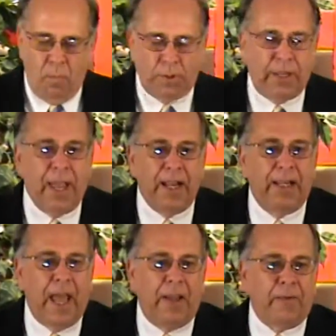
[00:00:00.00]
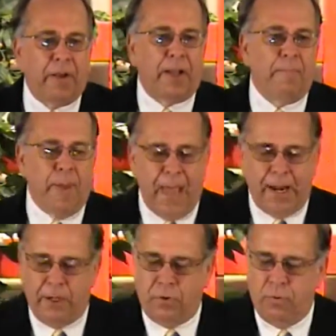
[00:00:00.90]
Was King David
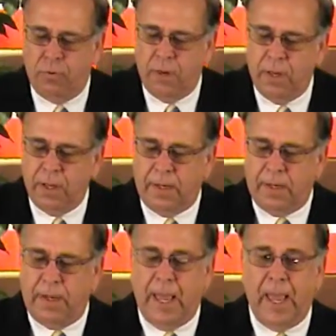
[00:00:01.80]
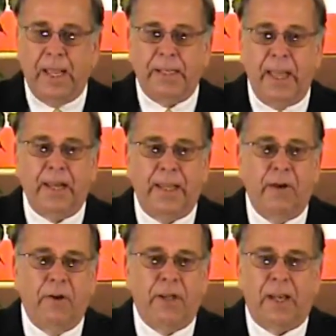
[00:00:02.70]
commanded to hate and
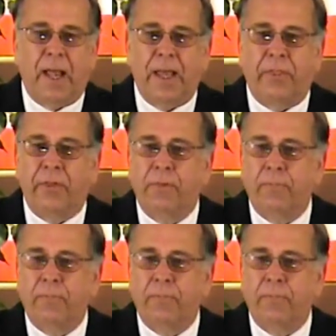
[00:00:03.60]
kill Goliath?